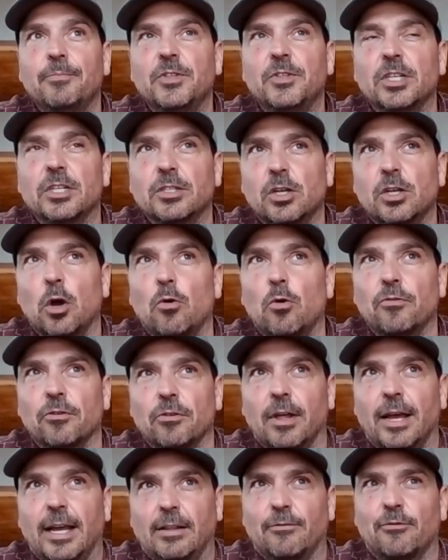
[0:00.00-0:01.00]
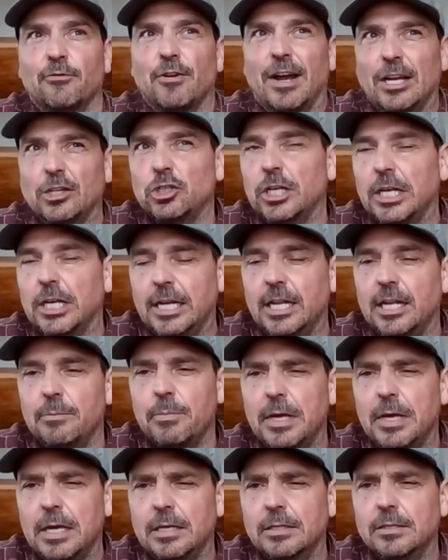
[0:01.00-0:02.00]
just go for like fresh eating
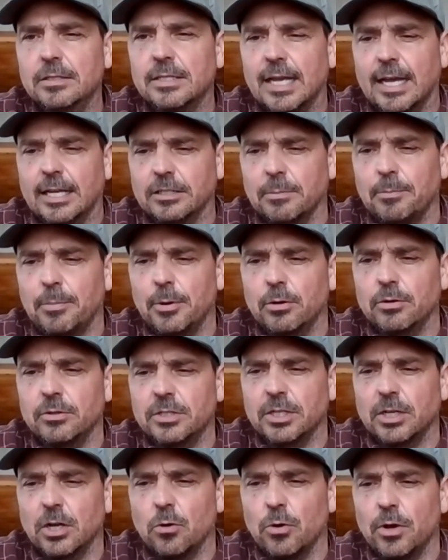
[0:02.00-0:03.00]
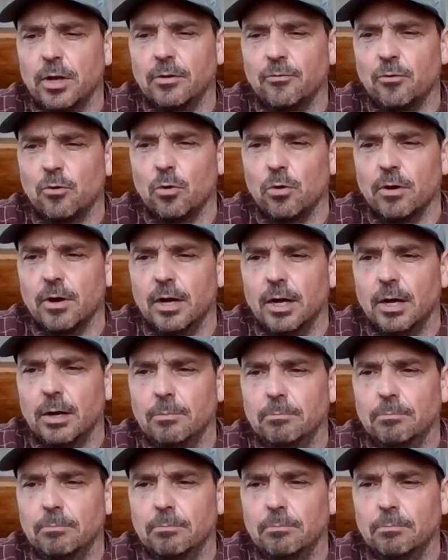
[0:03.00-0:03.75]
beans as opposed to going for